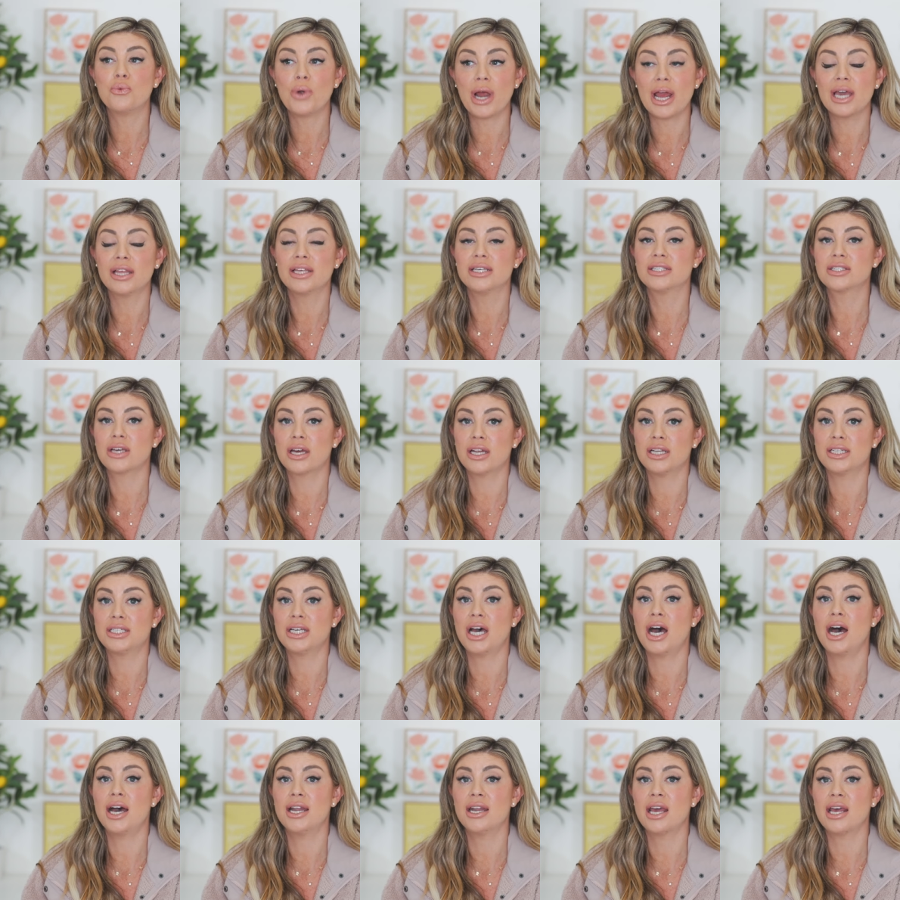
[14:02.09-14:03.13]
Riley's got a
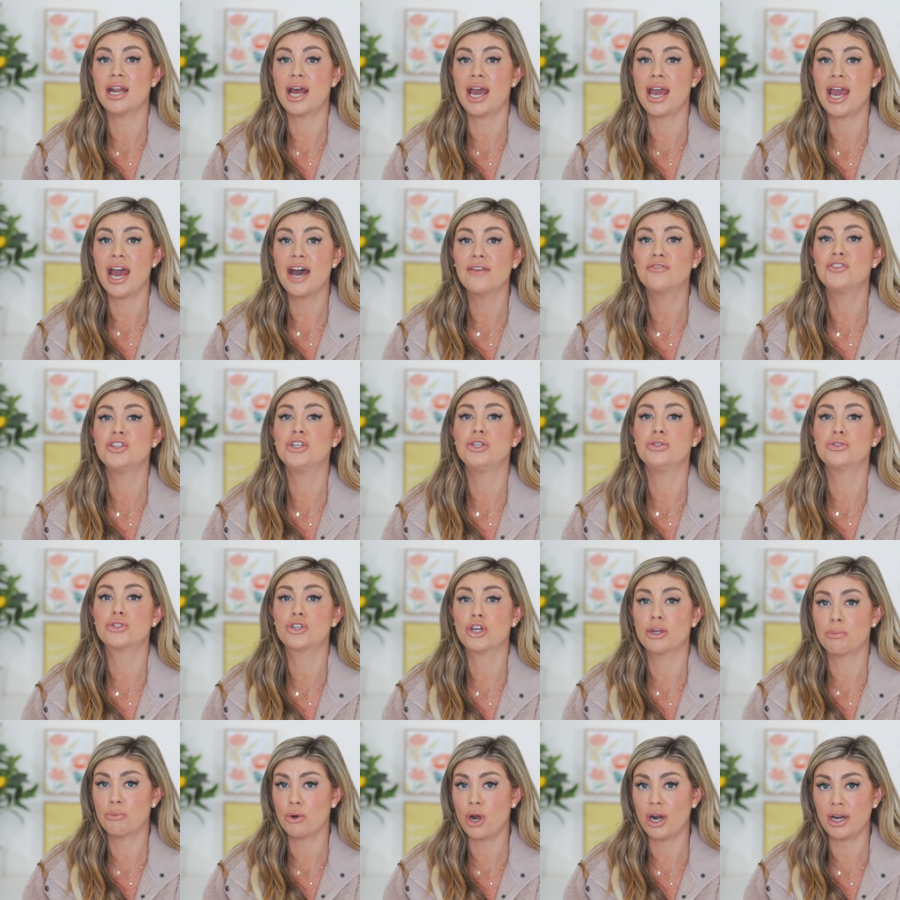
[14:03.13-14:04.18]
ton, and I have to use
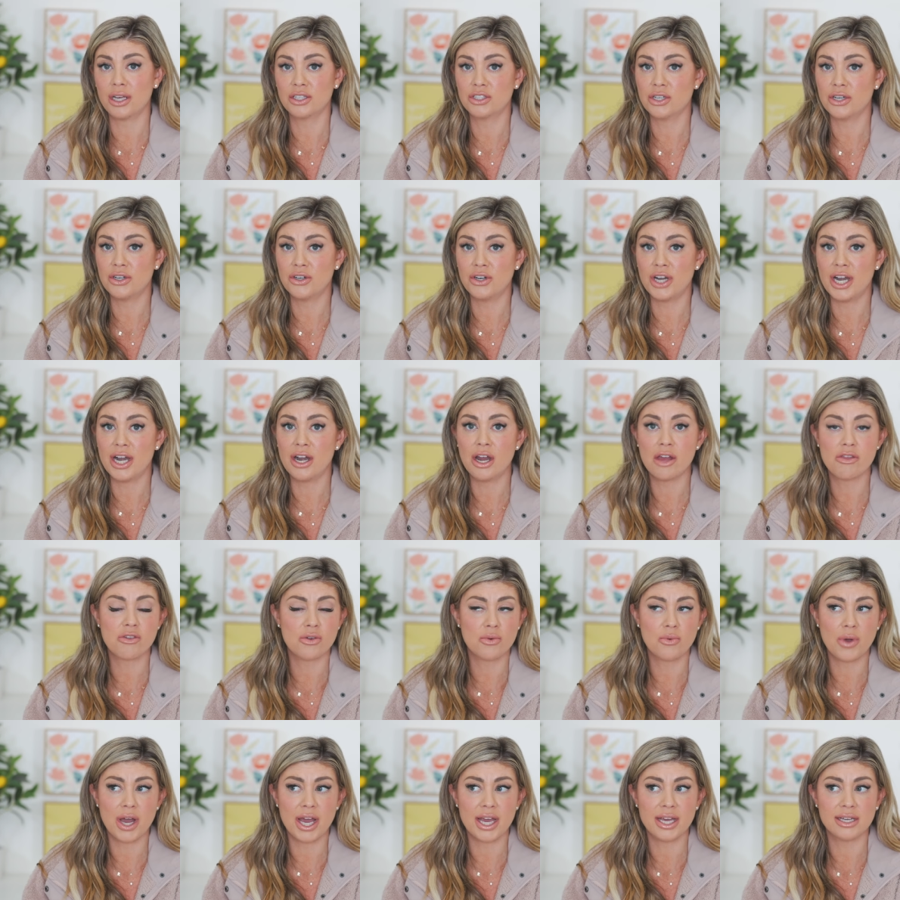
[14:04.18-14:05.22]
good products on her hair,
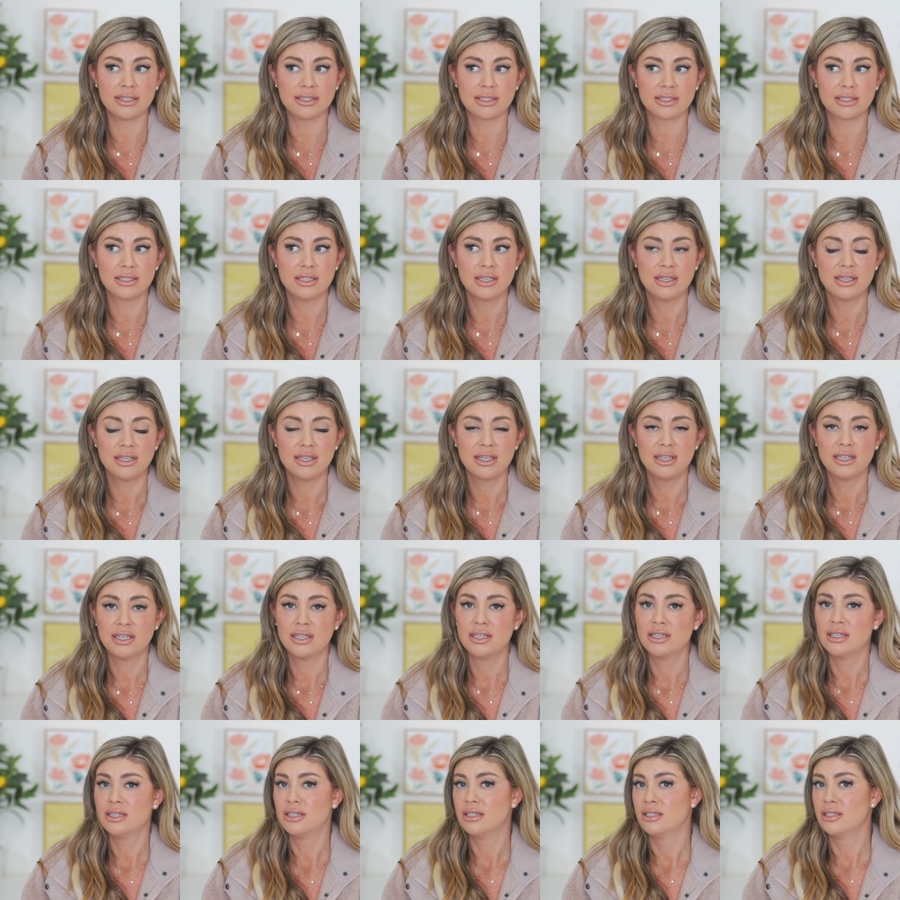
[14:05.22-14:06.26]
otherwise
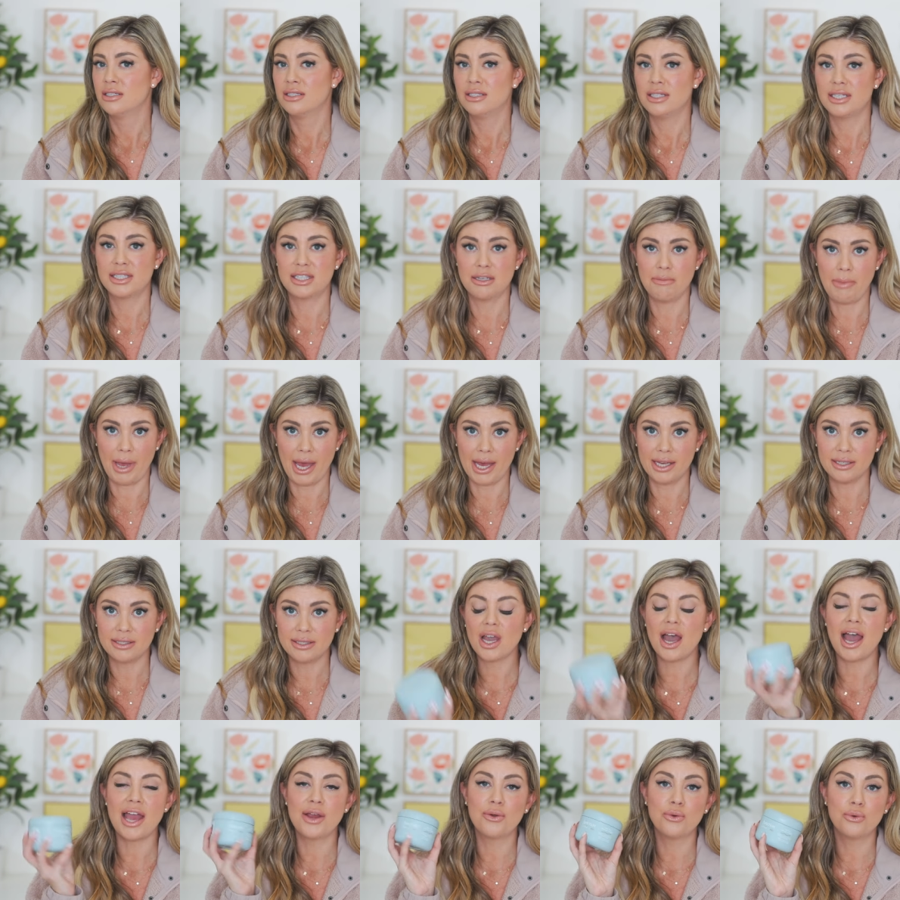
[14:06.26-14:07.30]
it's a mess.
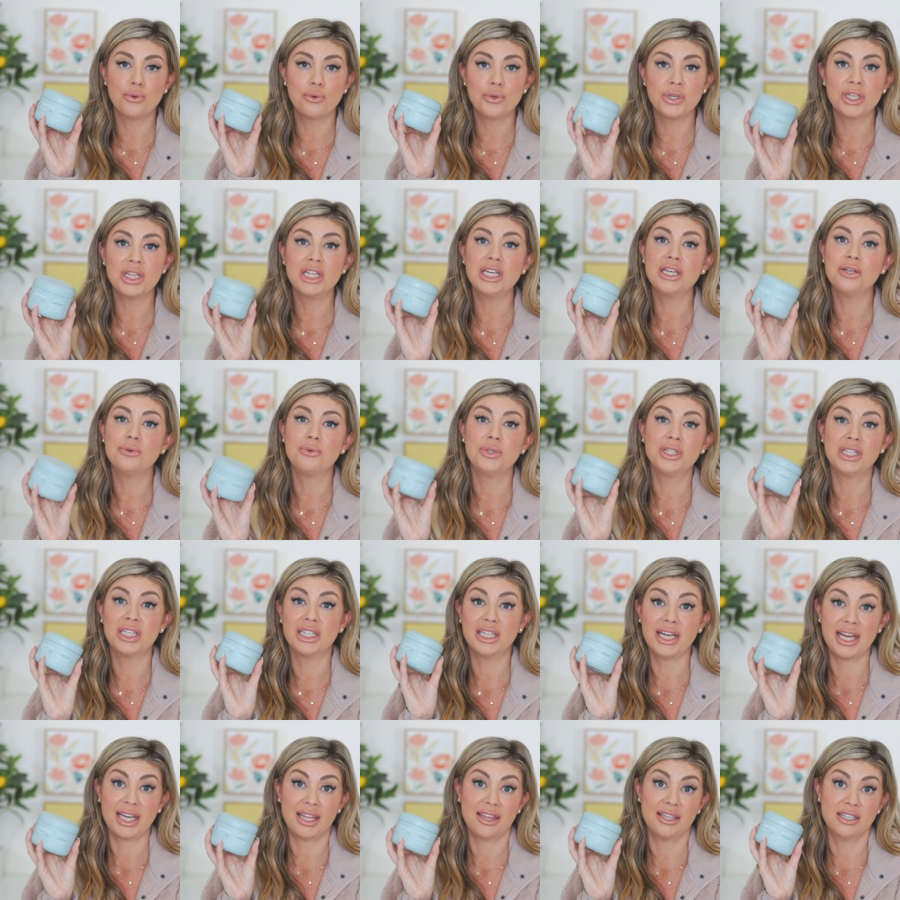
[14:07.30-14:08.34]
I really, really
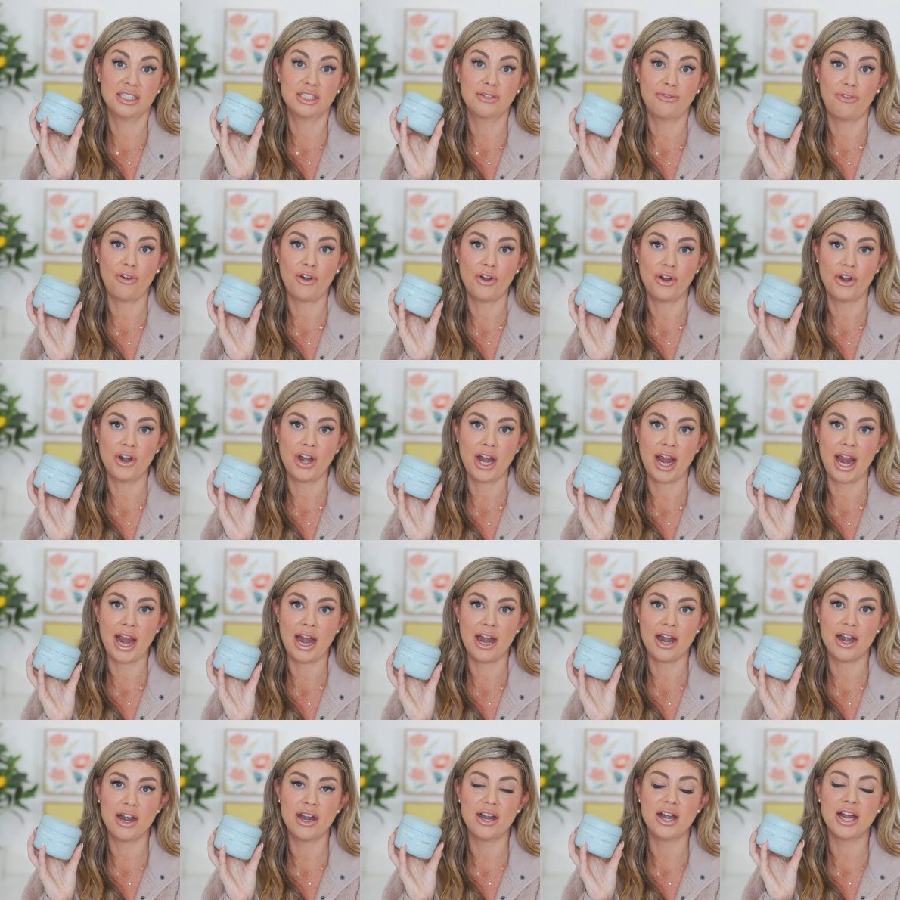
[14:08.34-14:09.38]
like this for her
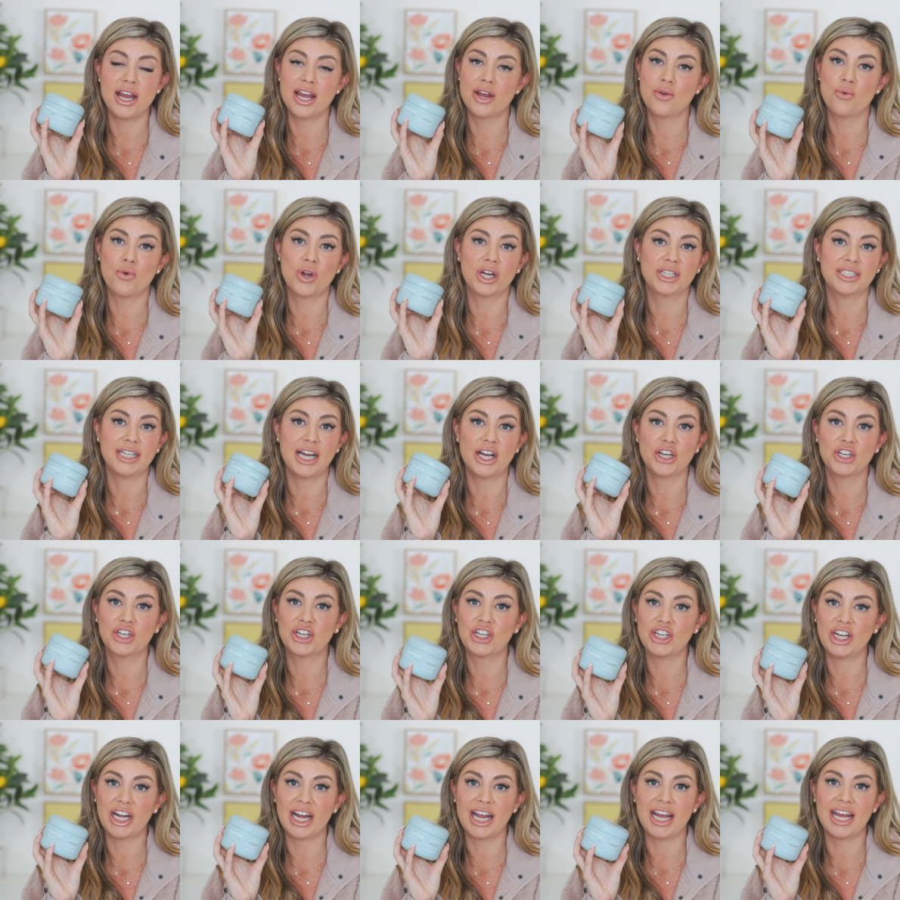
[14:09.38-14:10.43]
hair. It worked out
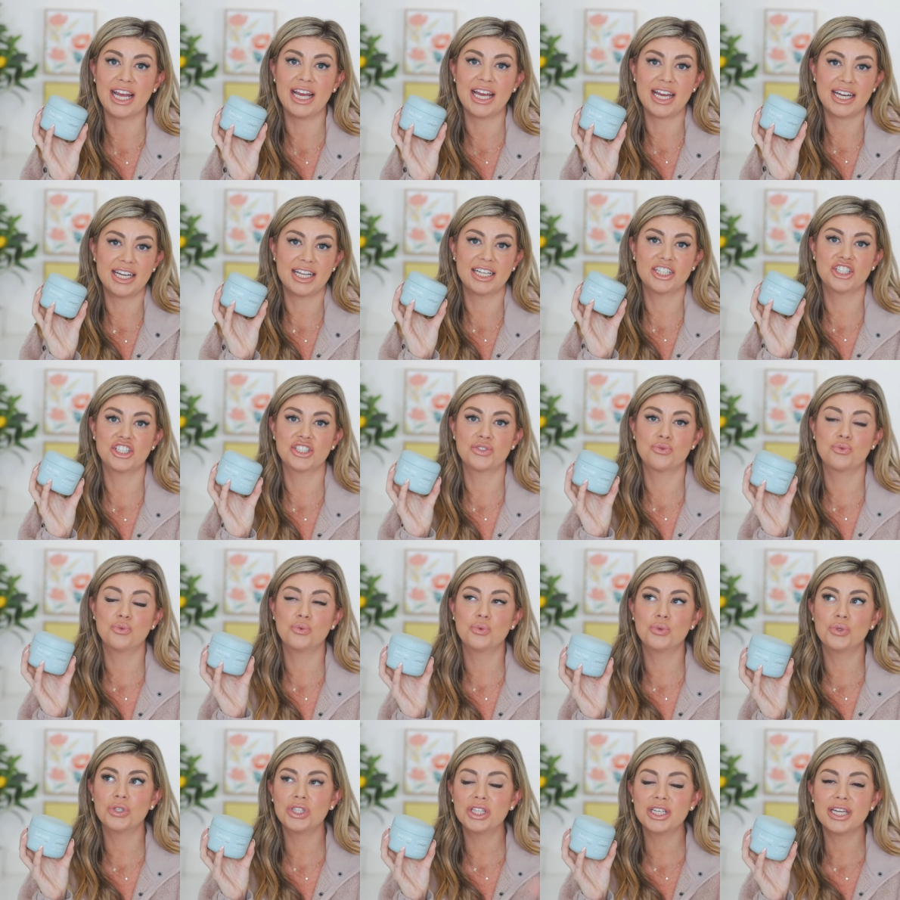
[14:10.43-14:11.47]
great, and it just
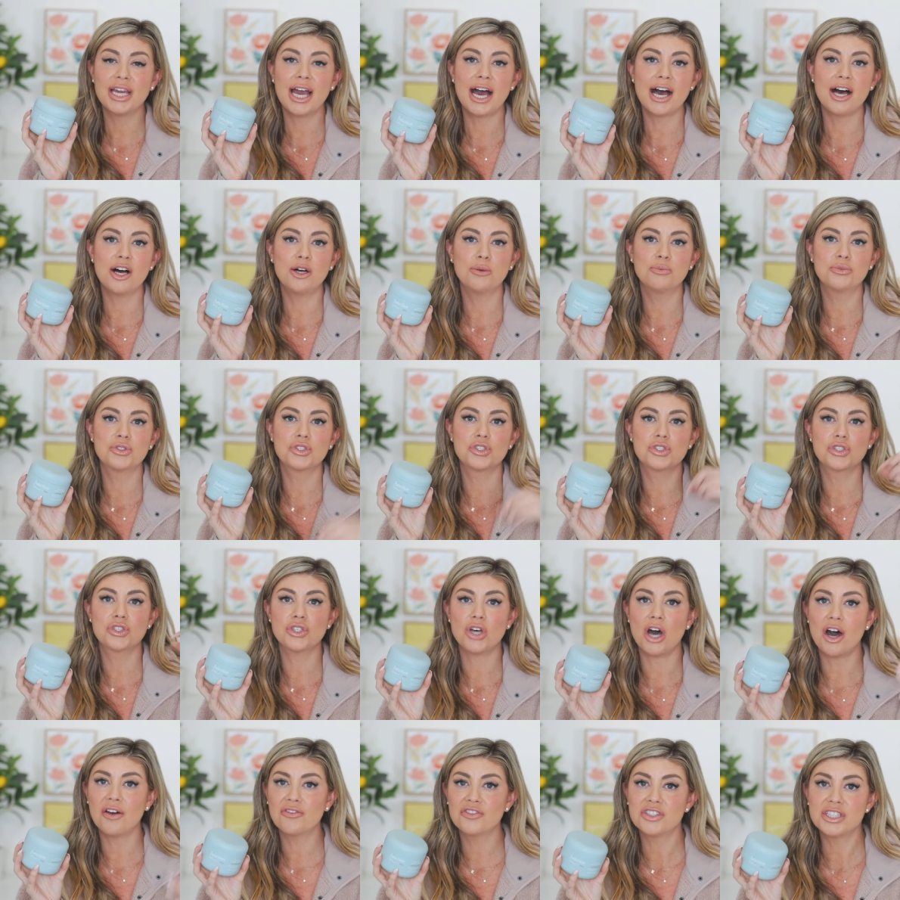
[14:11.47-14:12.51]
really helped
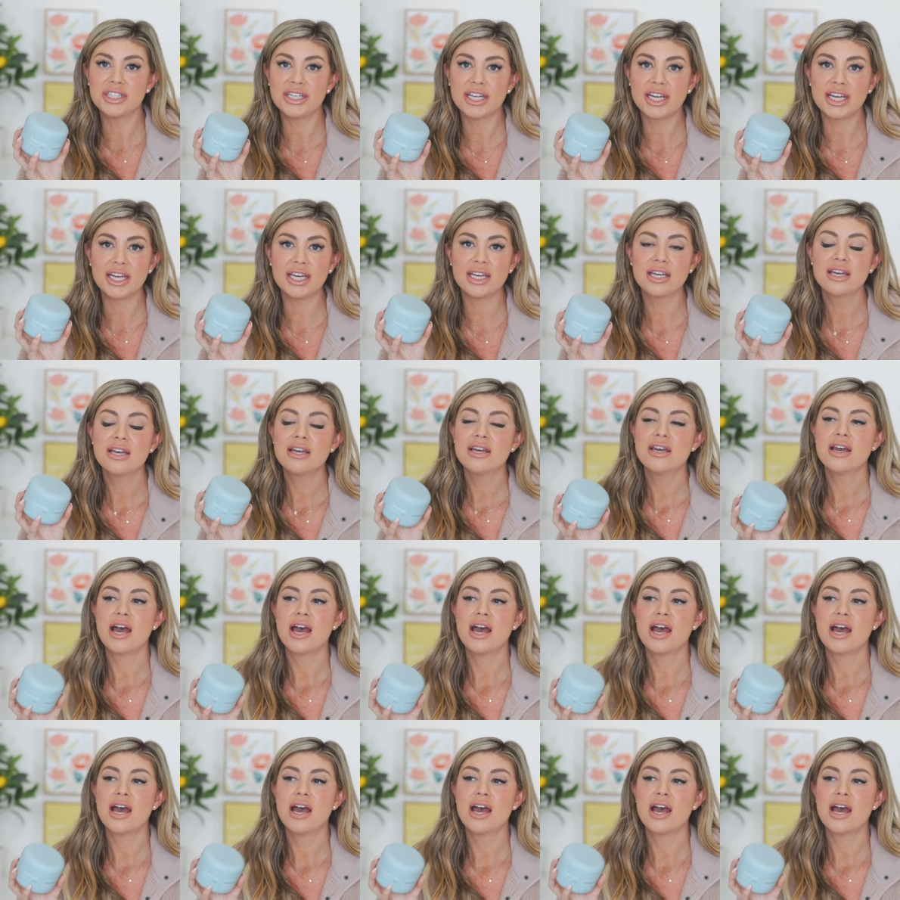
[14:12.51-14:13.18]
soften it